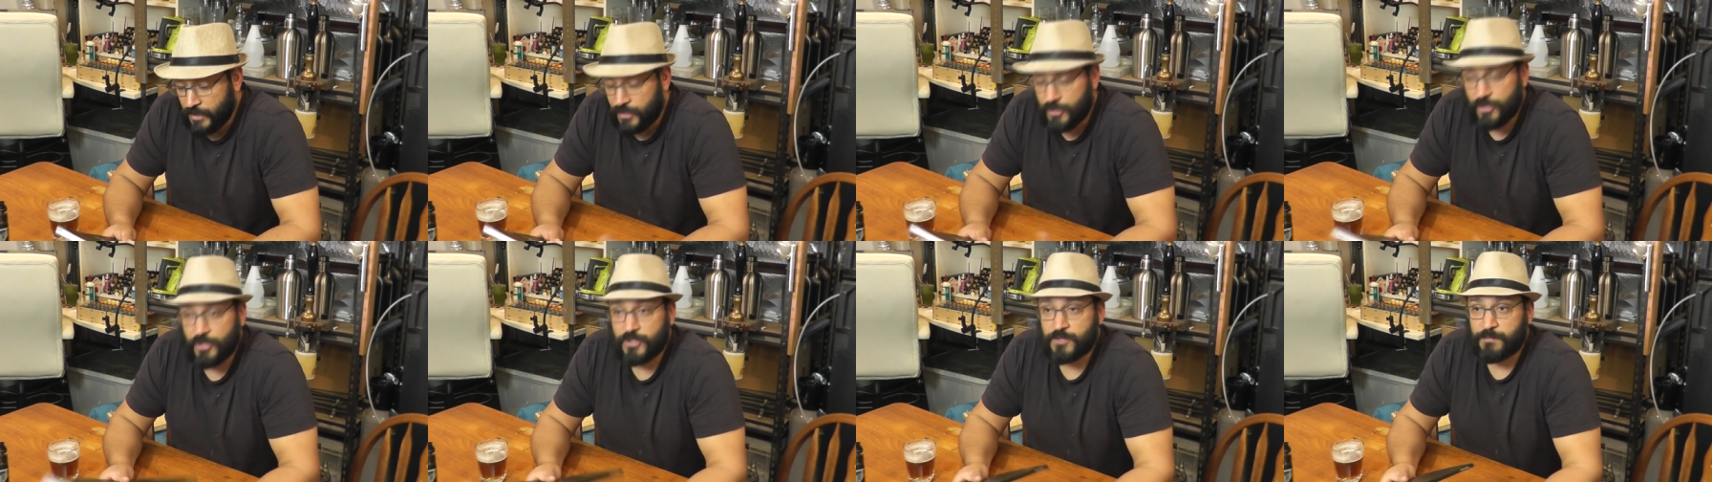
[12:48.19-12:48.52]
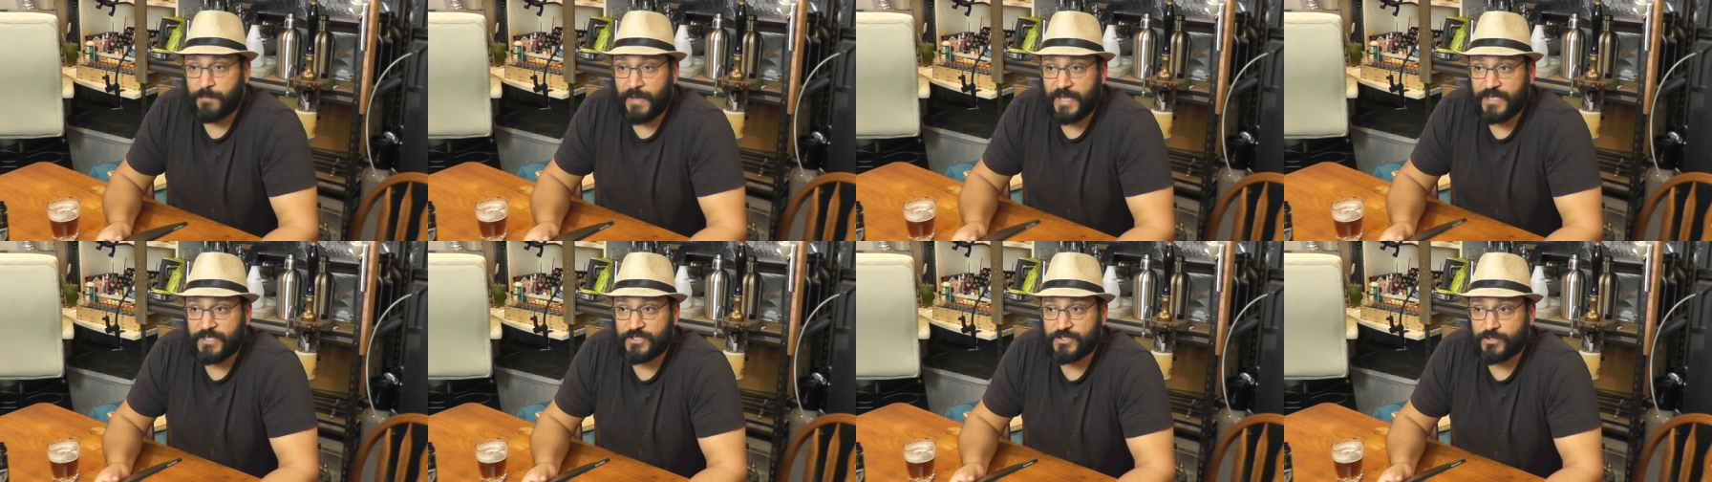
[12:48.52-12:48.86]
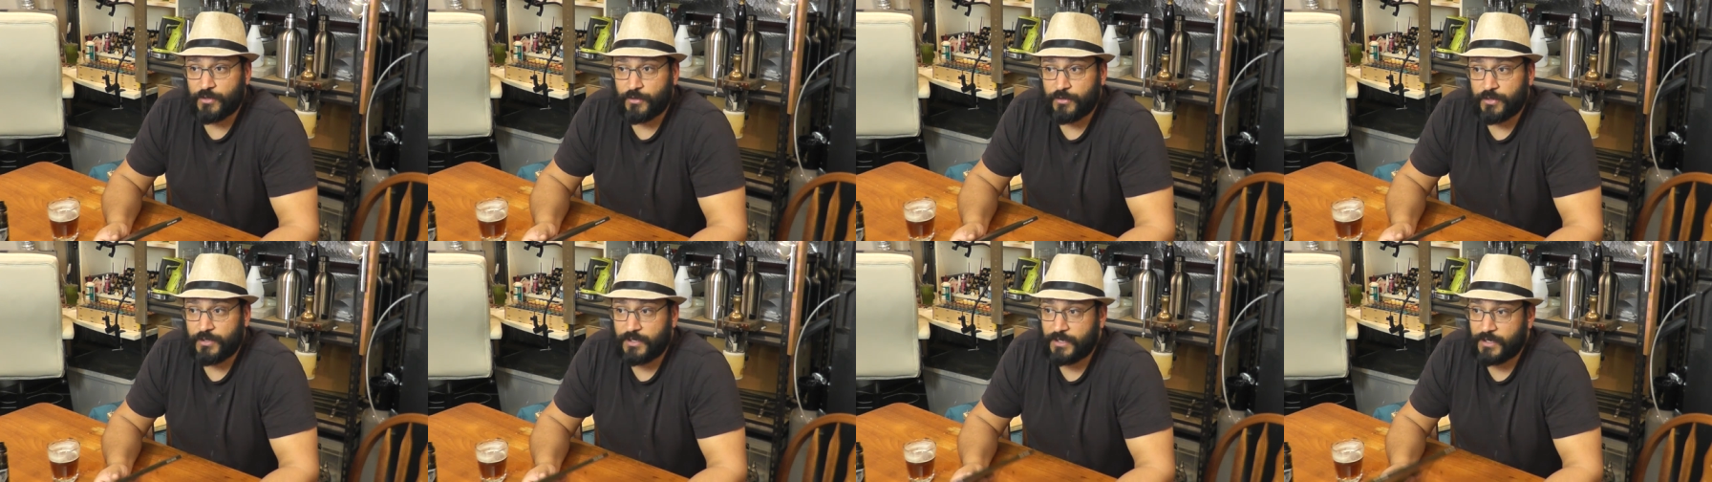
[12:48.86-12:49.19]
you know, it's based
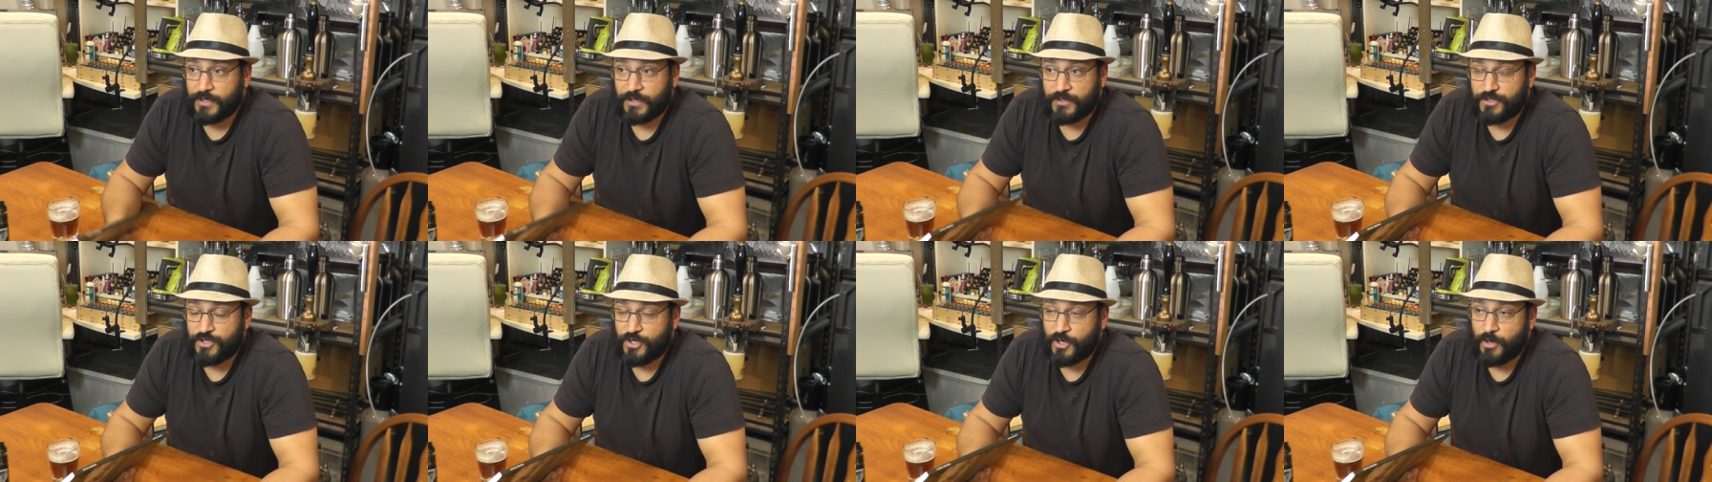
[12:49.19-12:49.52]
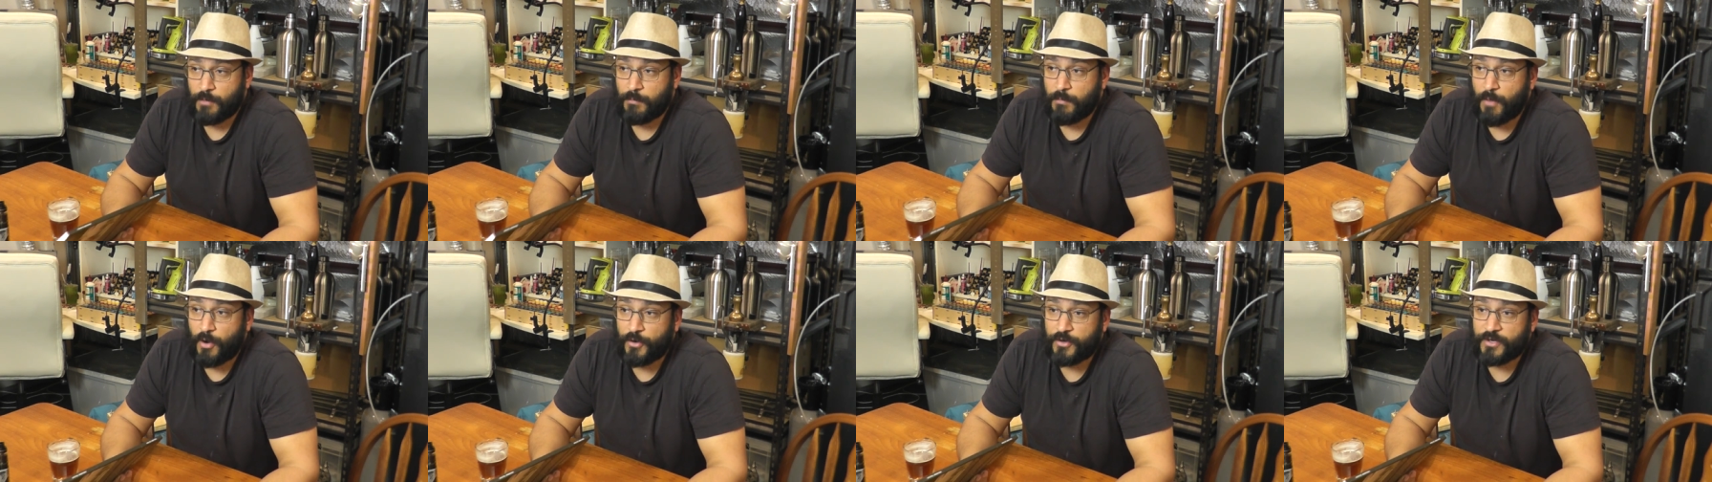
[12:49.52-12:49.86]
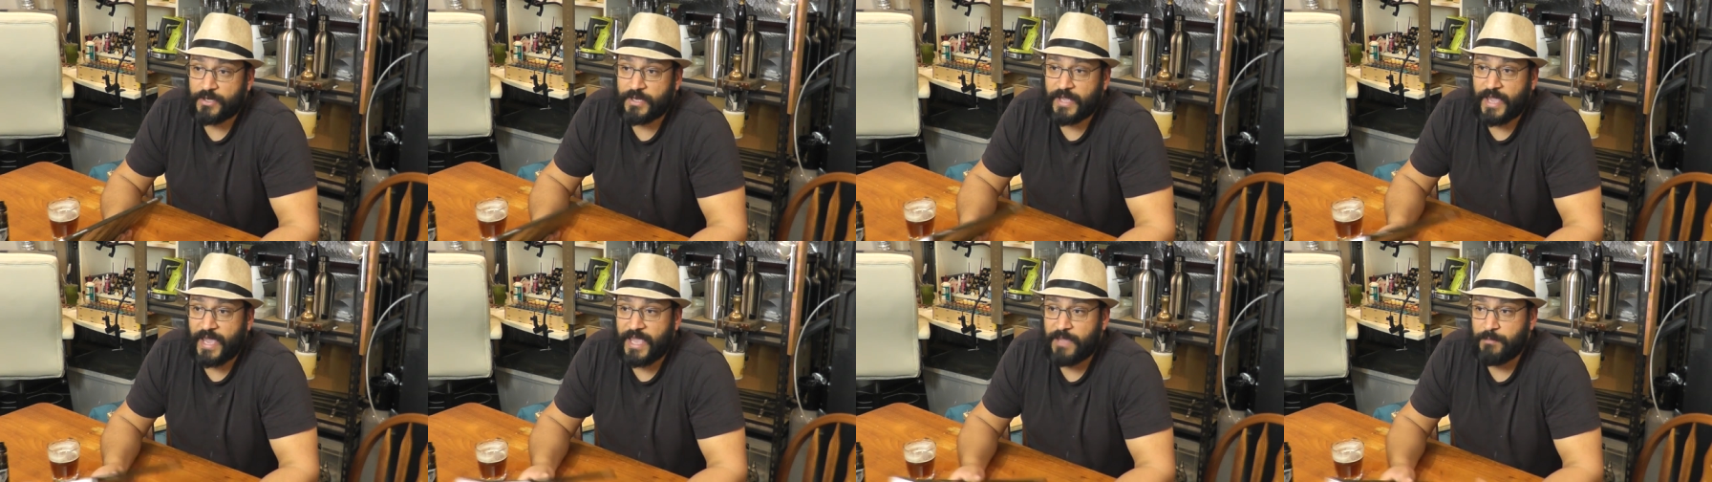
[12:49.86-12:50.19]
on, uh, you know,
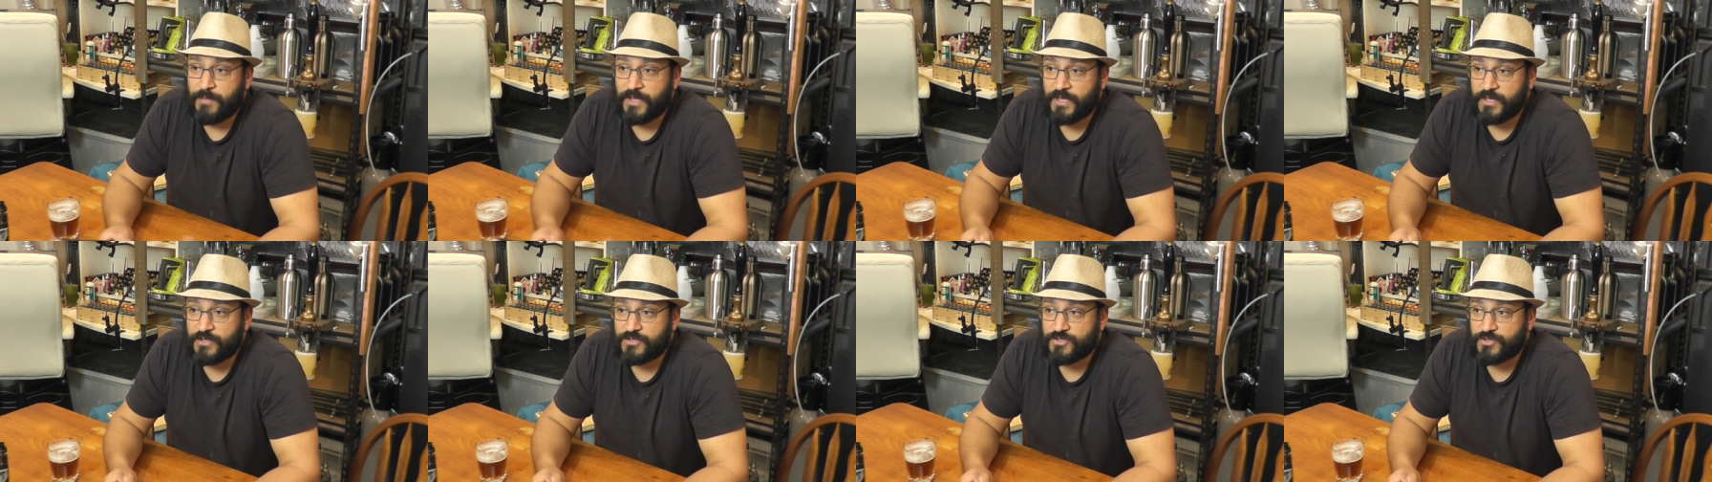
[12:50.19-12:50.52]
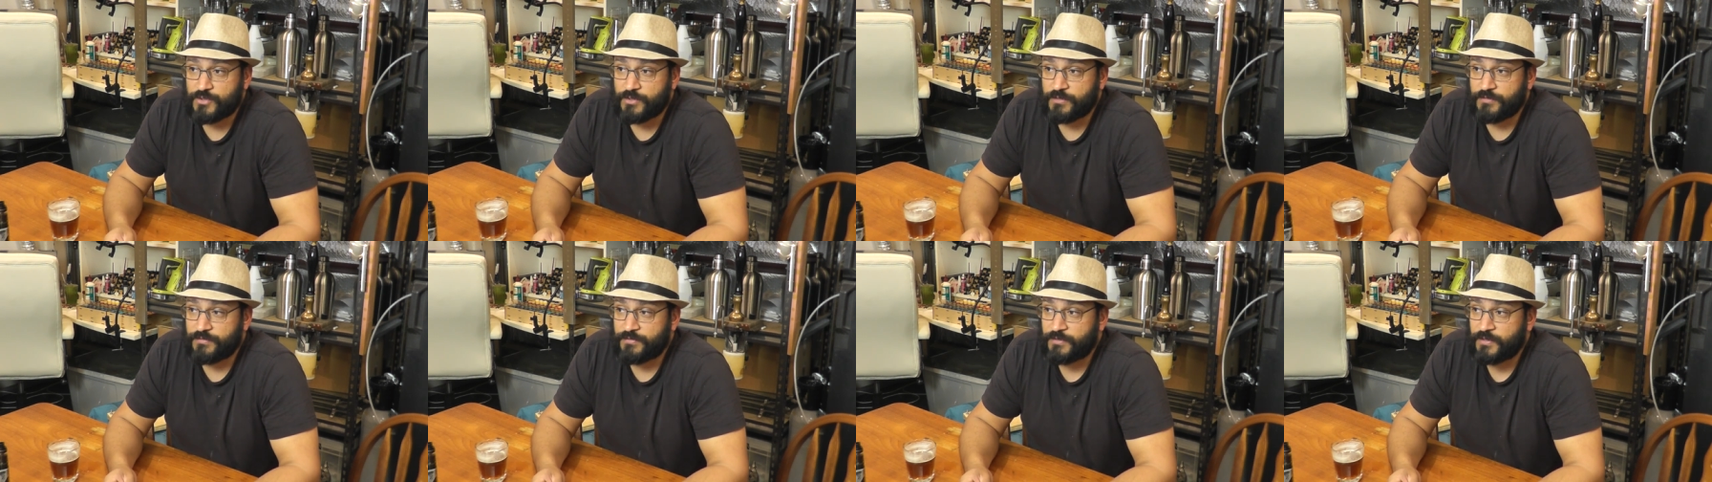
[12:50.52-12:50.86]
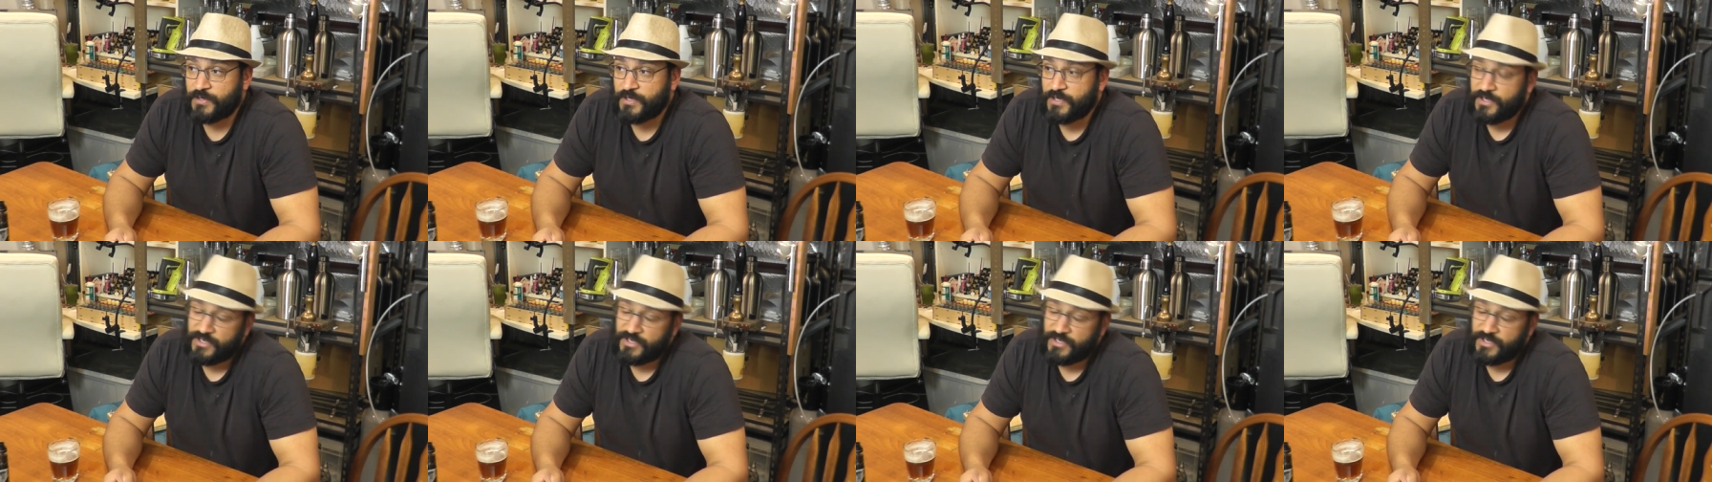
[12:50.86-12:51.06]
modern gaming sort of,